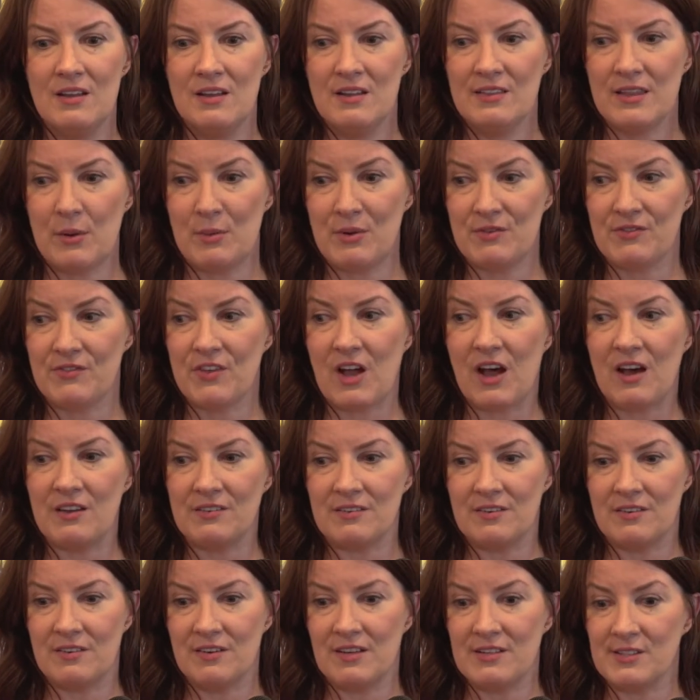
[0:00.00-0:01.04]
that we've
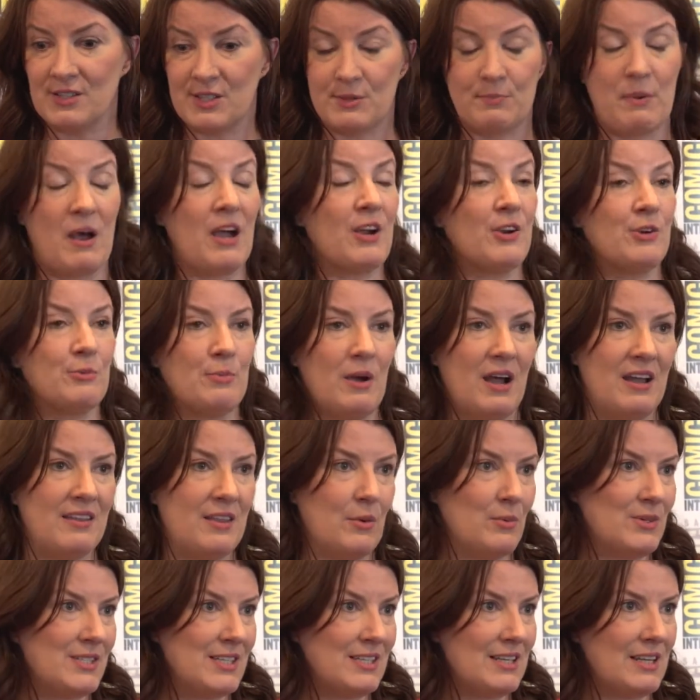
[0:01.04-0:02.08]
gotten inspired by
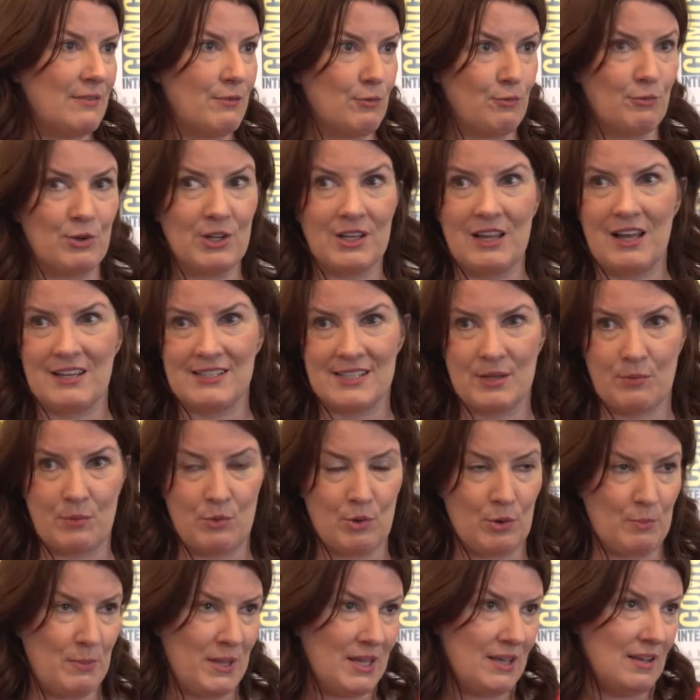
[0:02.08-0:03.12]
that we didn't even realize that we
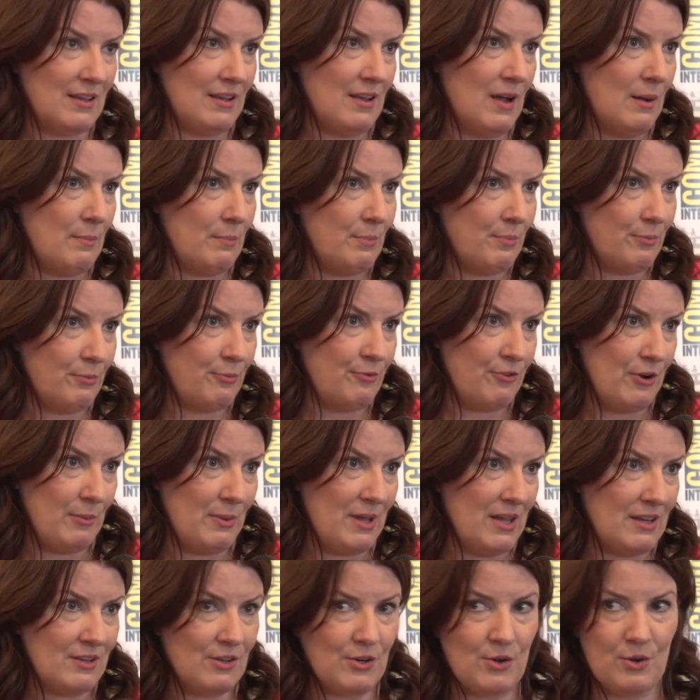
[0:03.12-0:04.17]
were picking up from
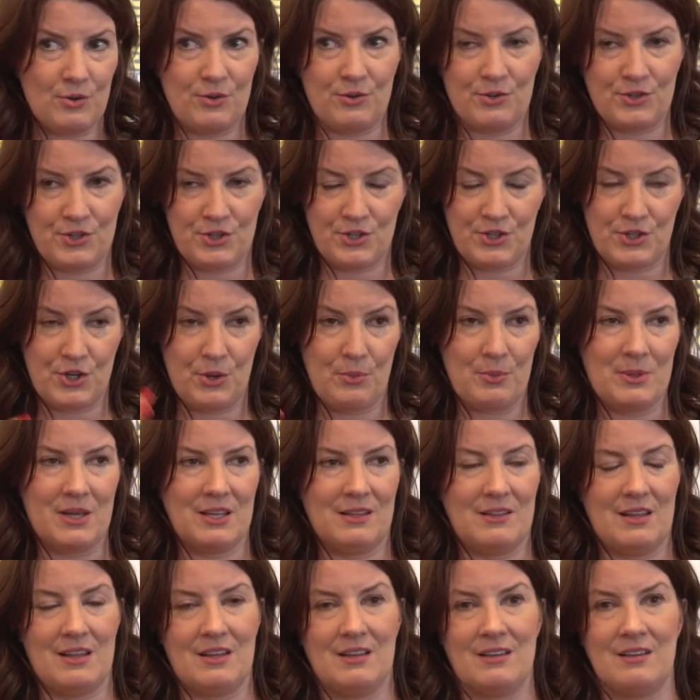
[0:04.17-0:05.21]
it. There's just so
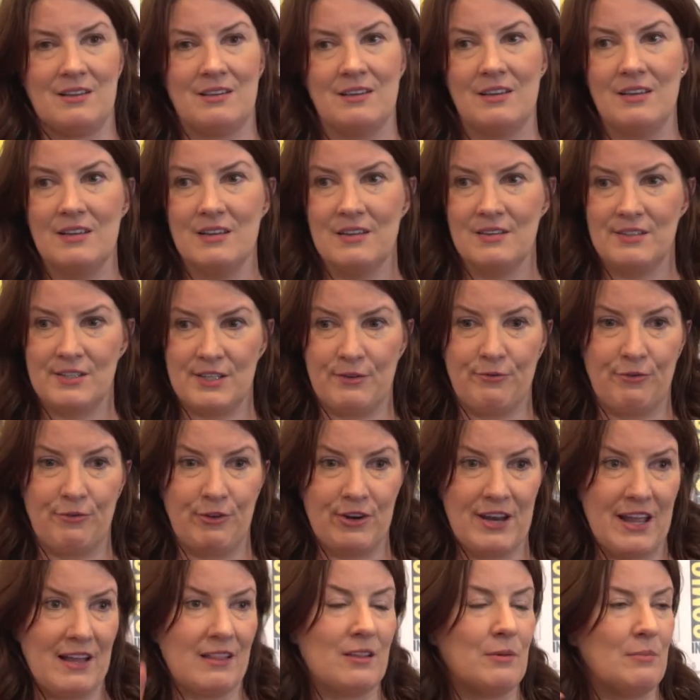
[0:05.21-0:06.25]
many
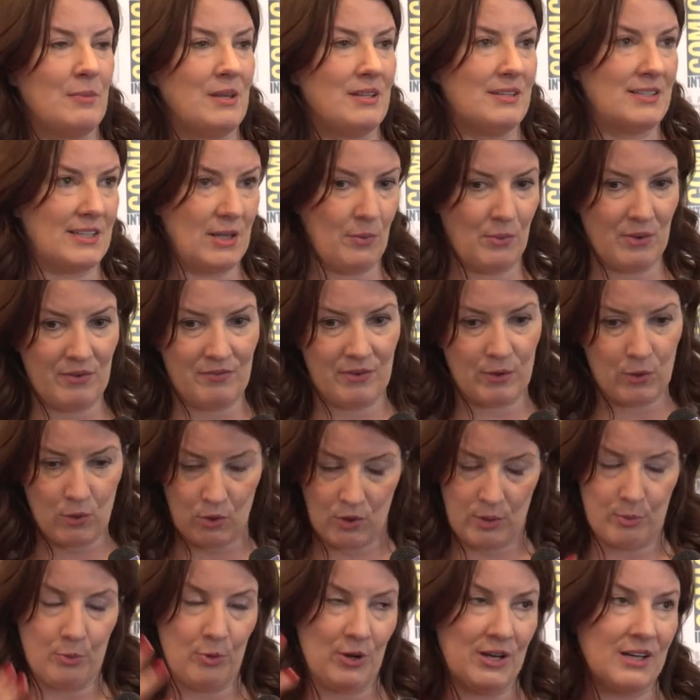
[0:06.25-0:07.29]
different elements that we've
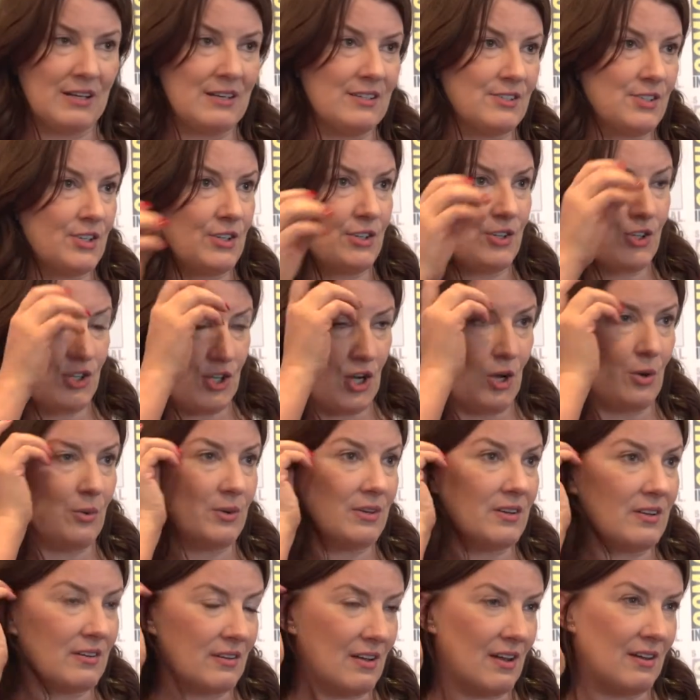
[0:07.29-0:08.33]
incorporated into the show
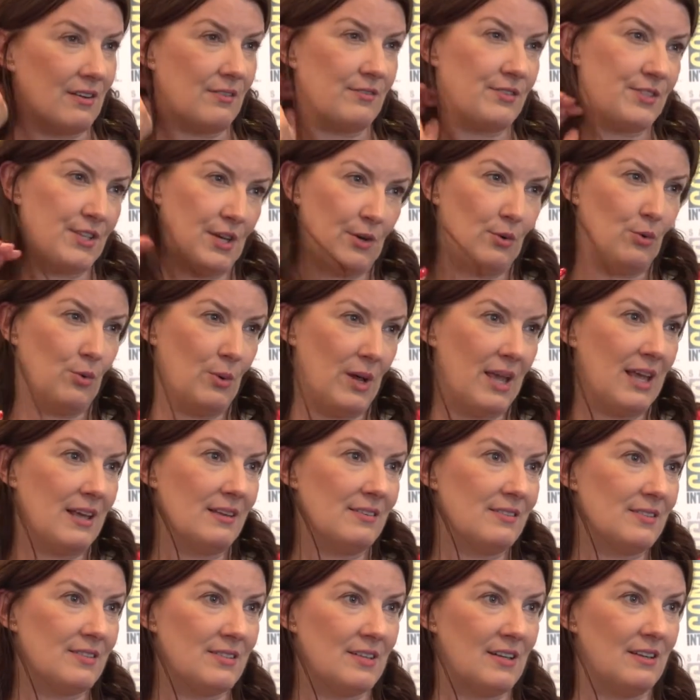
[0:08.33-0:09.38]
in kind of subtle
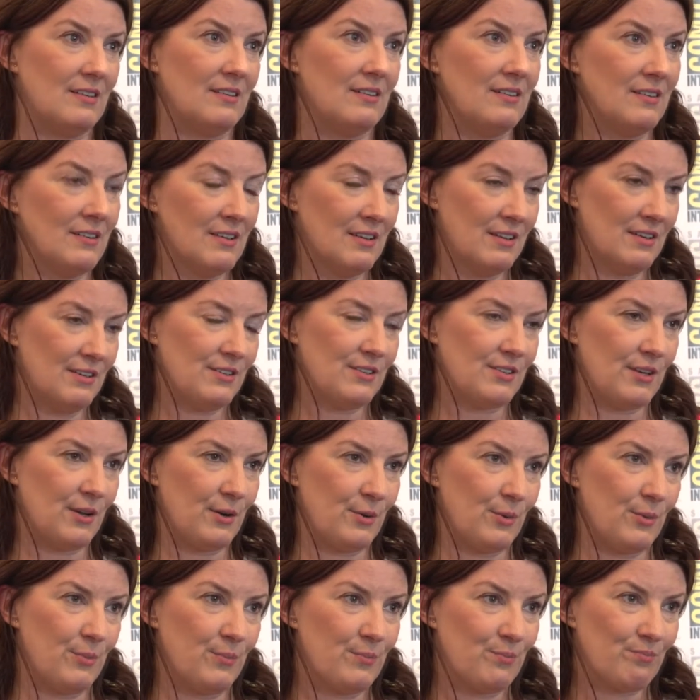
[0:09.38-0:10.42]
ways, and
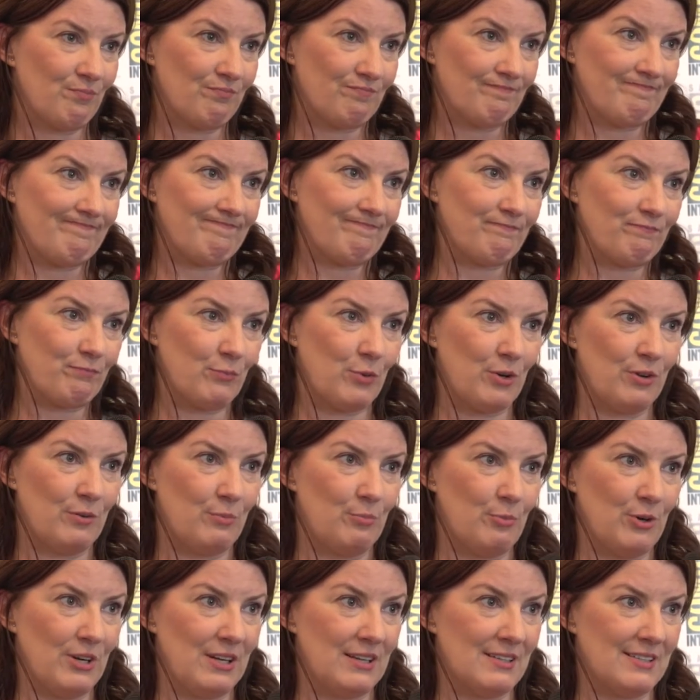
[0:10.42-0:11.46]
so we're
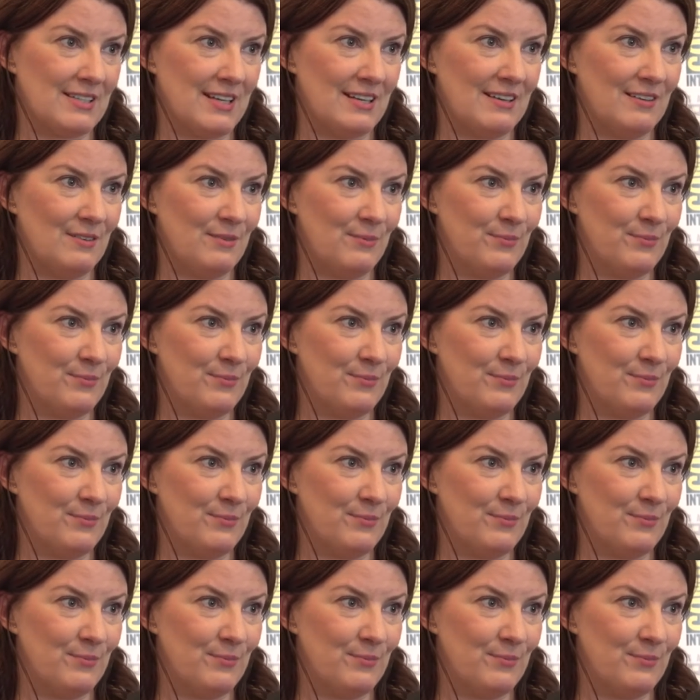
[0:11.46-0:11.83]
pretty excited.